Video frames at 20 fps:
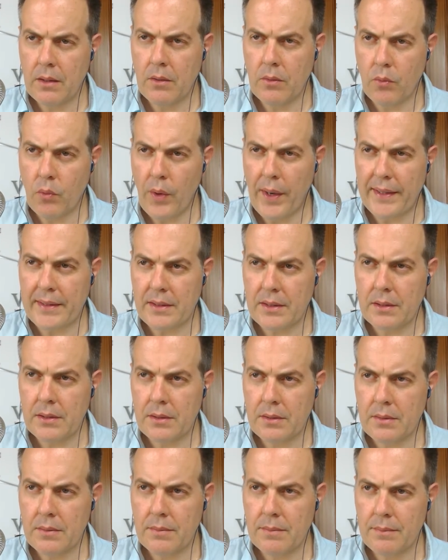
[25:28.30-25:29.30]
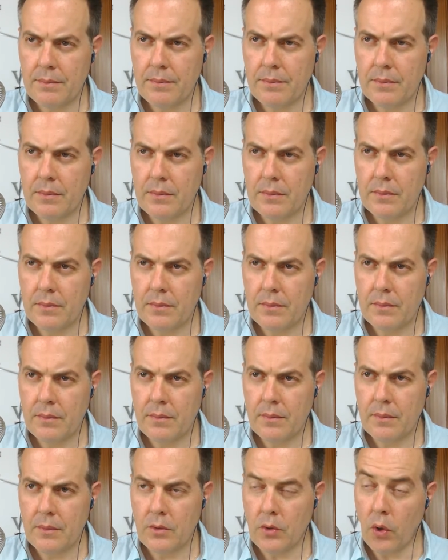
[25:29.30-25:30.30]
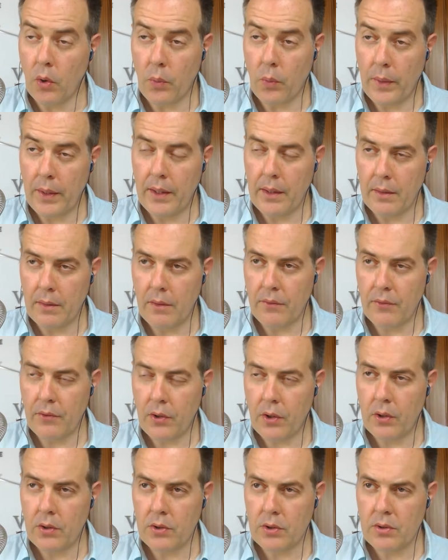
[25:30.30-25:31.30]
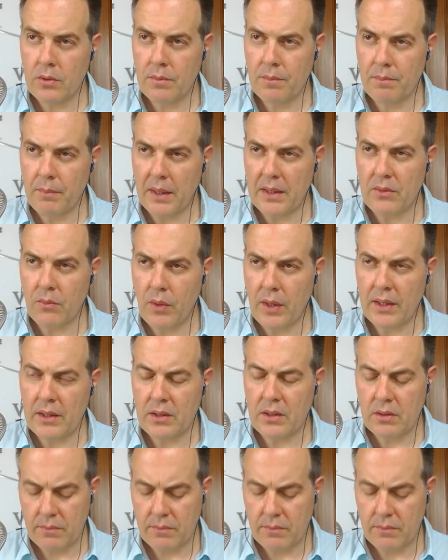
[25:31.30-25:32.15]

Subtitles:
red. No green, of course, but red.